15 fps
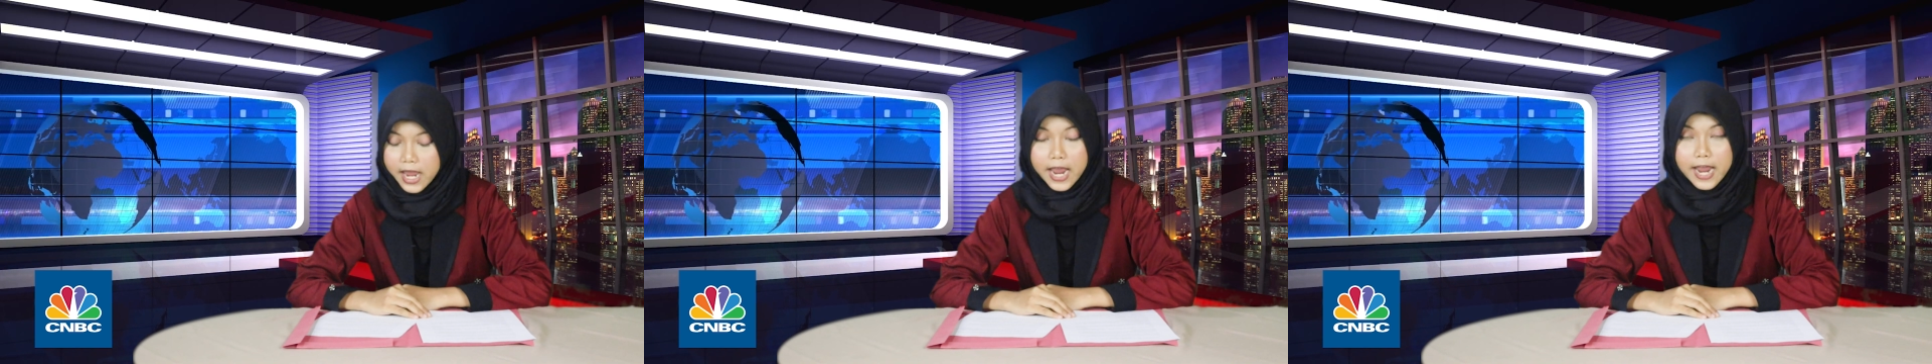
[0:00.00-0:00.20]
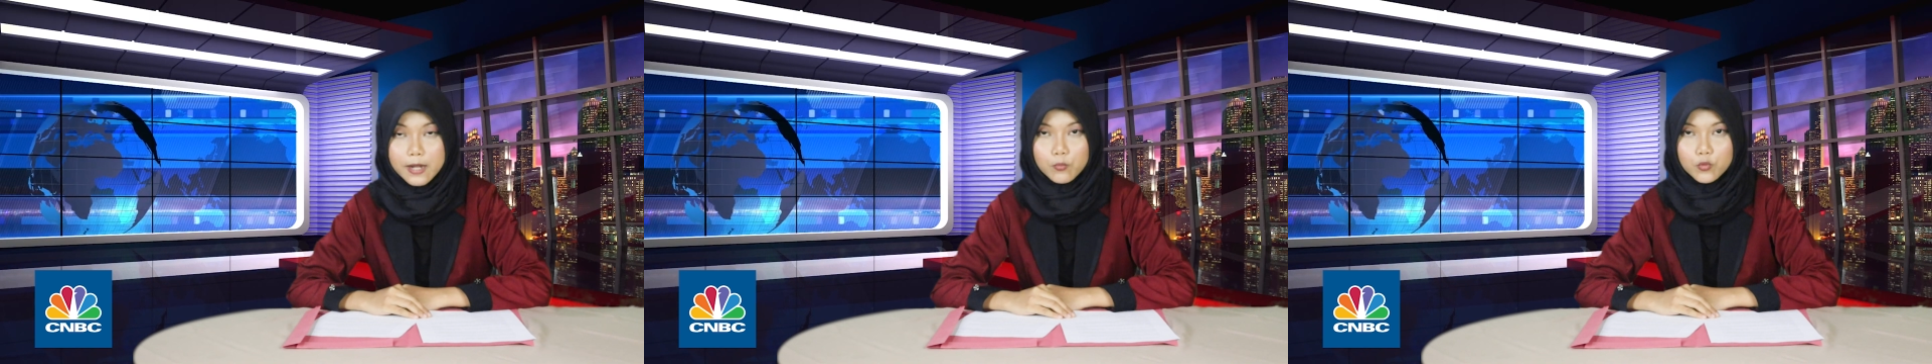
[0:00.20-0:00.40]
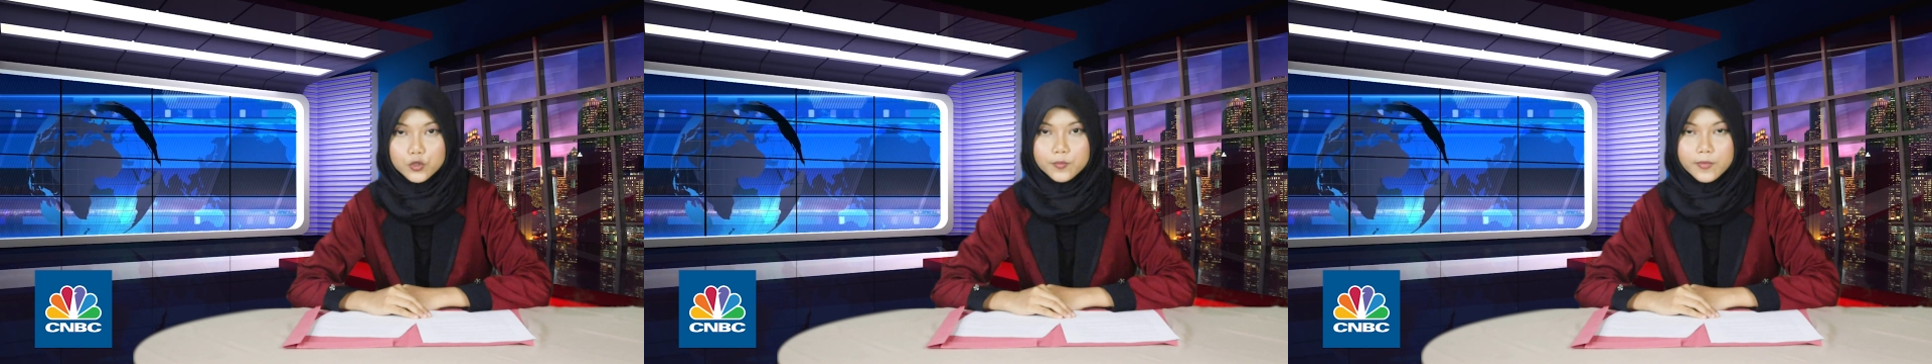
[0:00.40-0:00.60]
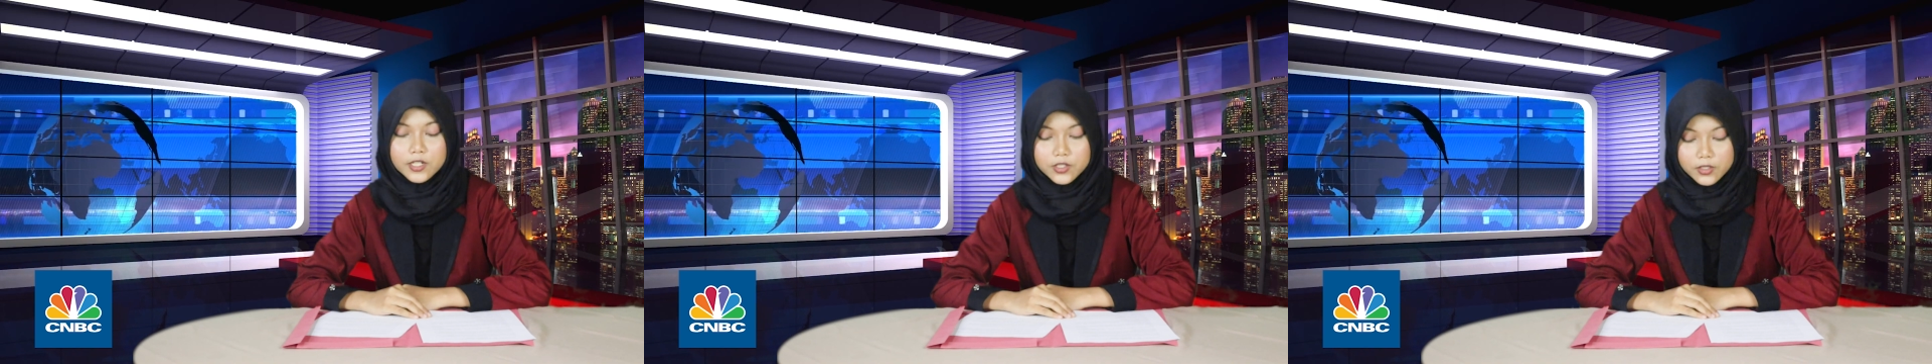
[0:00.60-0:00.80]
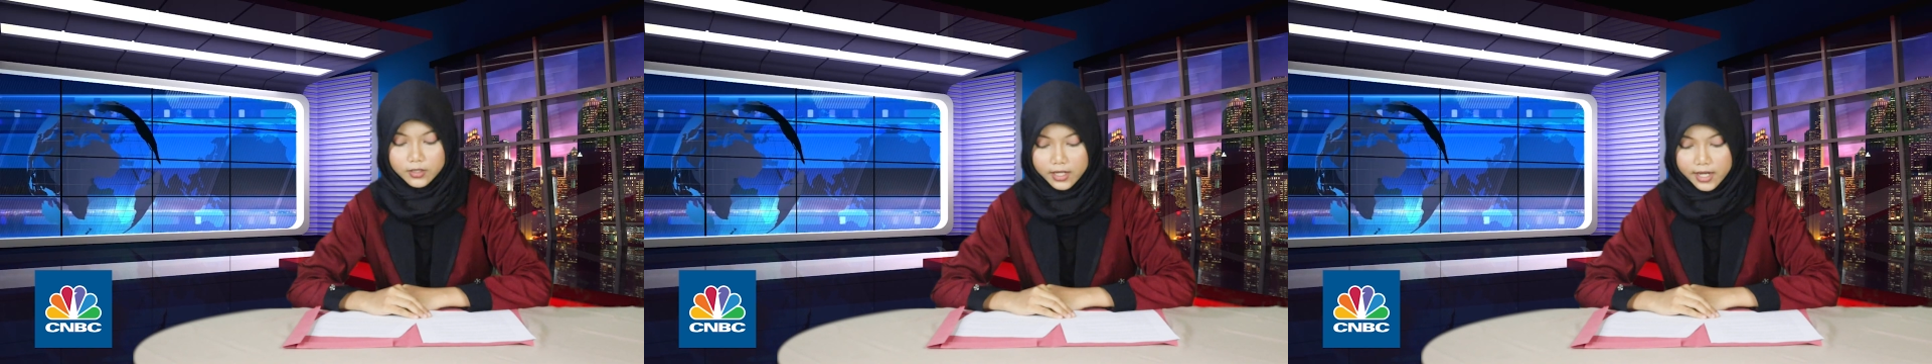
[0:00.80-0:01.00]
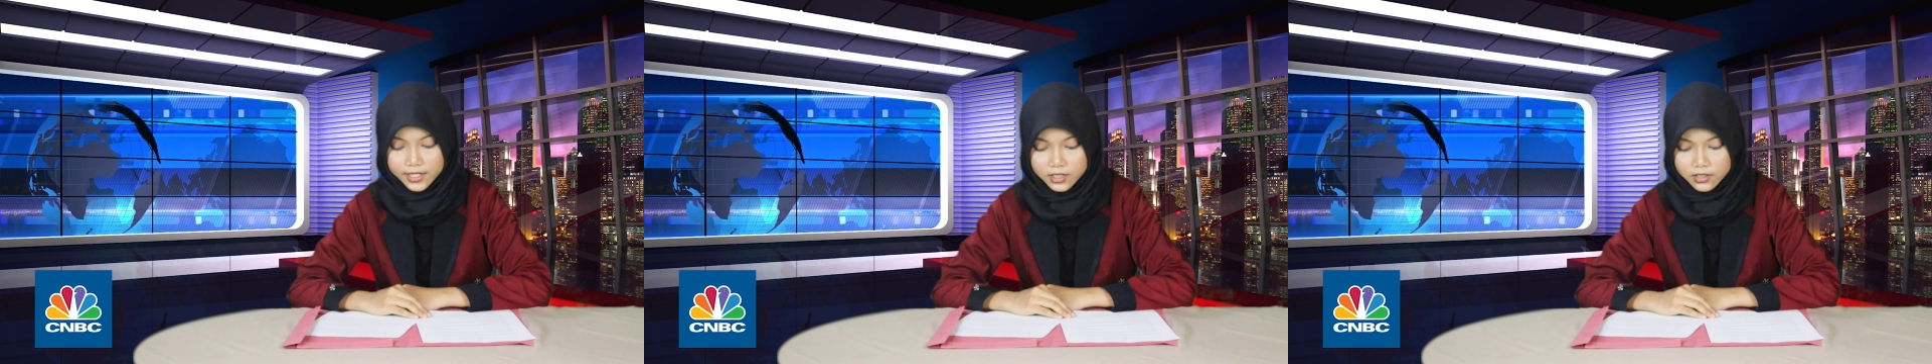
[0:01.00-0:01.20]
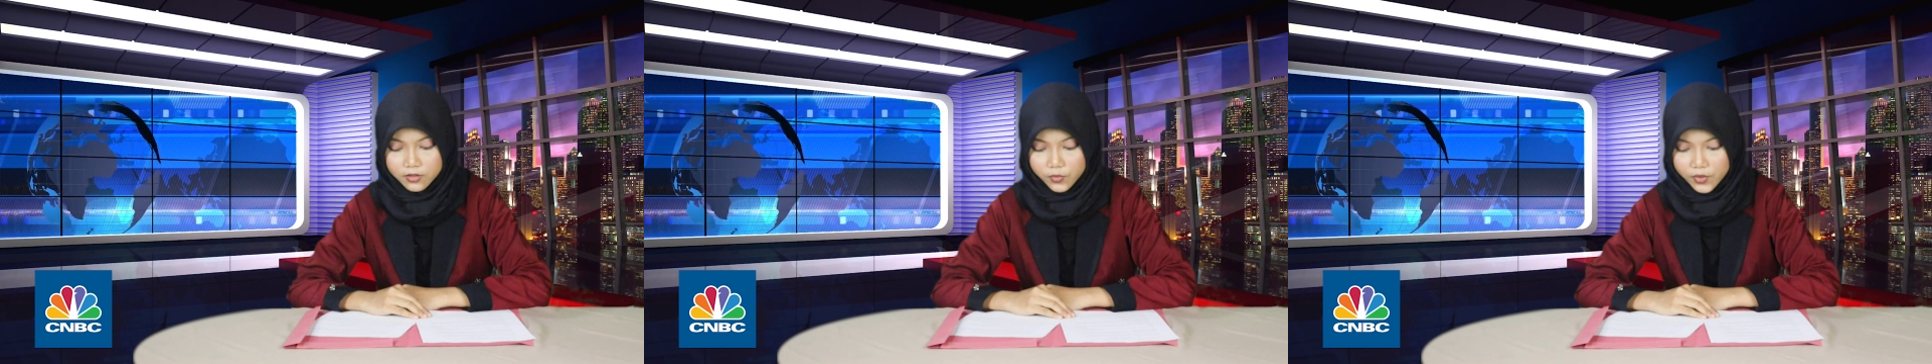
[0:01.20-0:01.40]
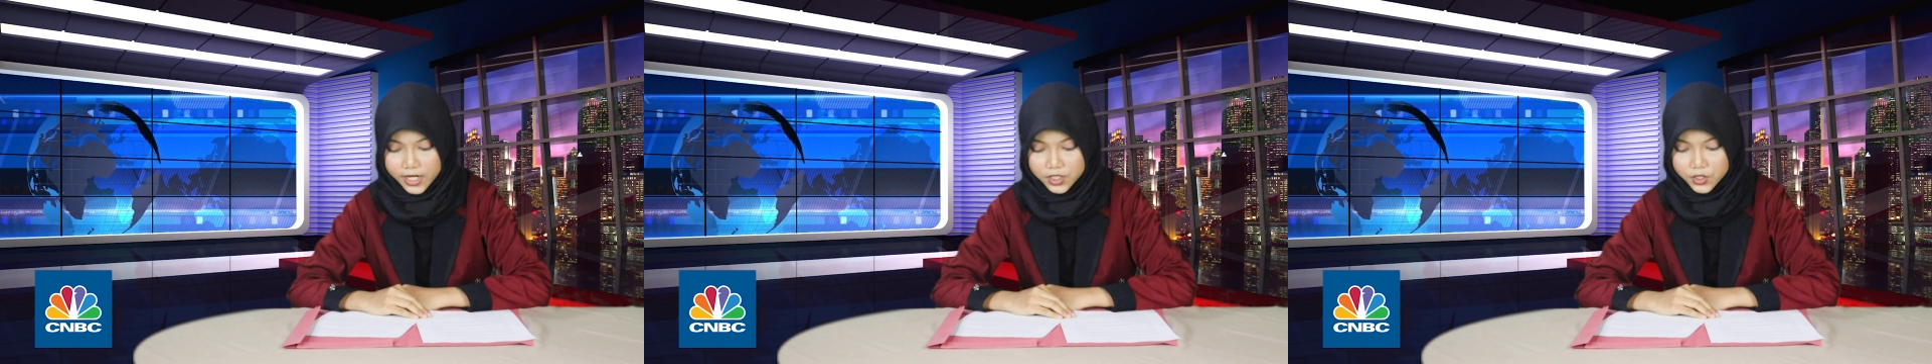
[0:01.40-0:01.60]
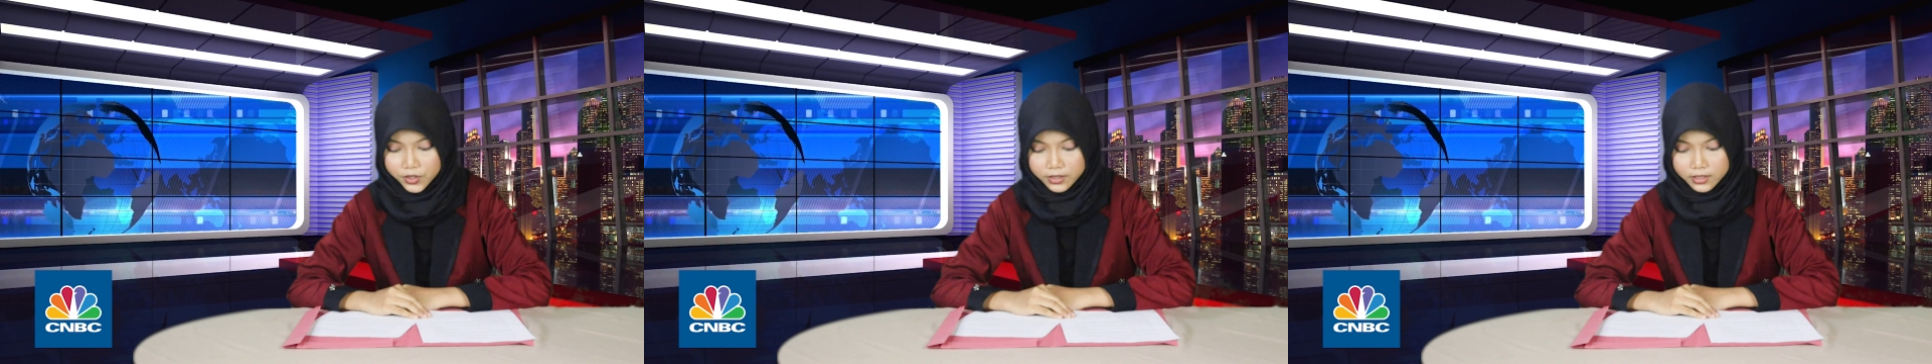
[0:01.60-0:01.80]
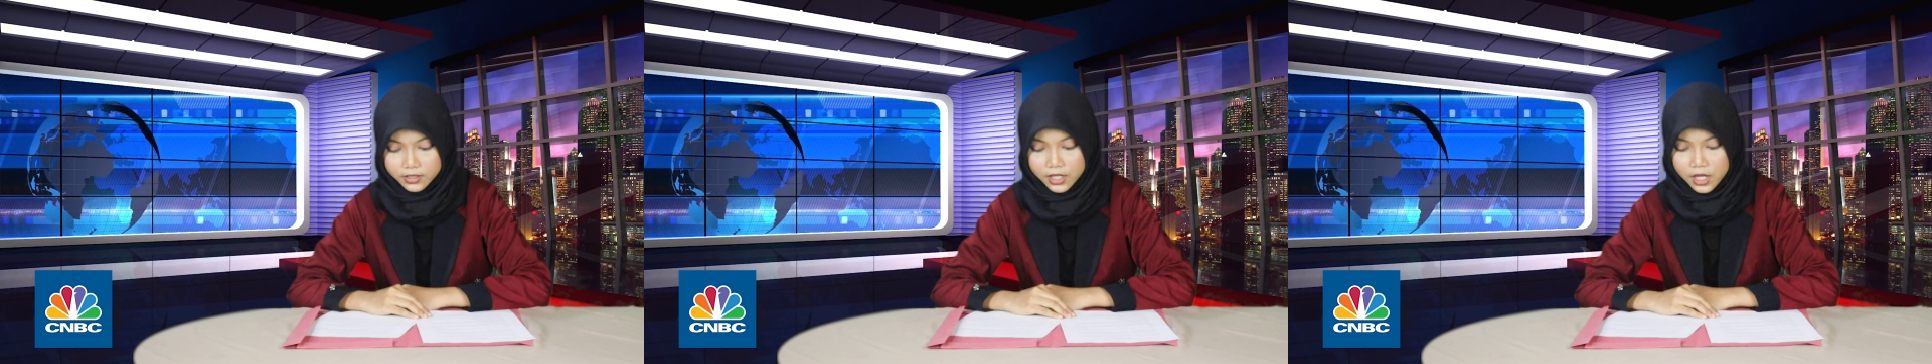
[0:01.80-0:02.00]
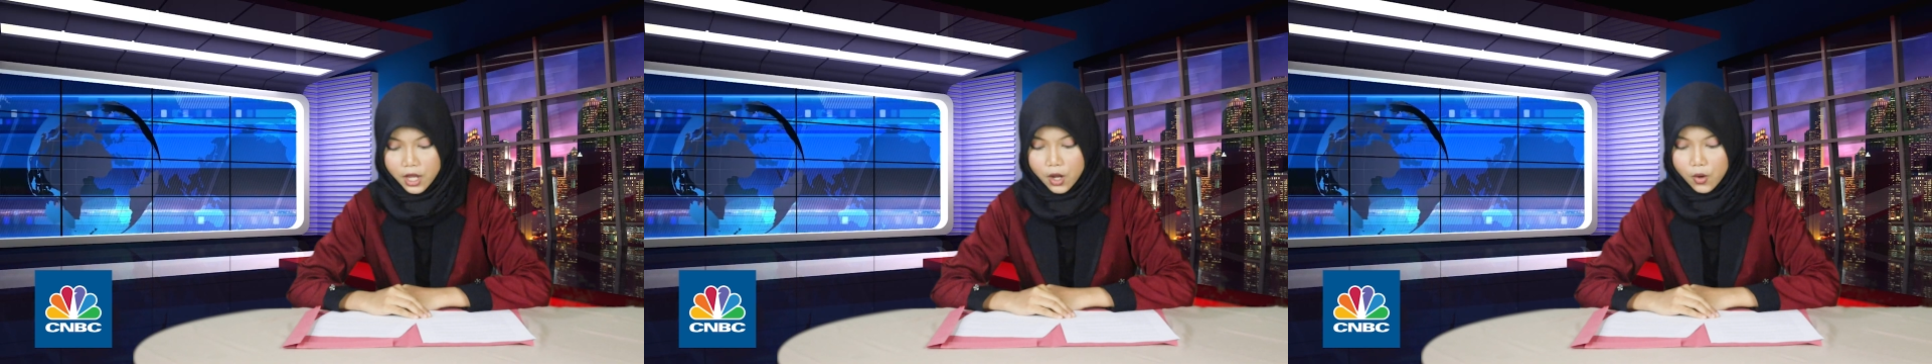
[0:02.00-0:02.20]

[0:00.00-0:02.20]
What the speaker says: and most marginalized regions,